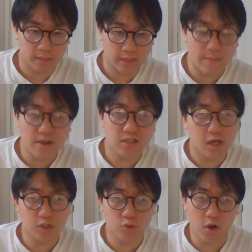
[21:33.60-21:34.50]
Am I
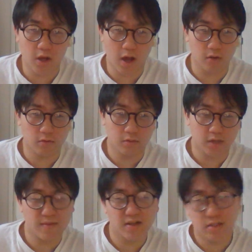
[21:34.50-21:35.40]
starting to work out?
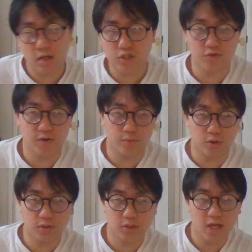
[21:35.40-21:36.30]
Am I starting to read
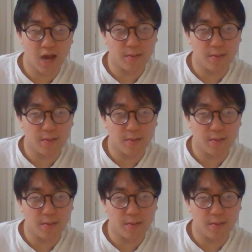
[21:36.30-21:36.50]
books?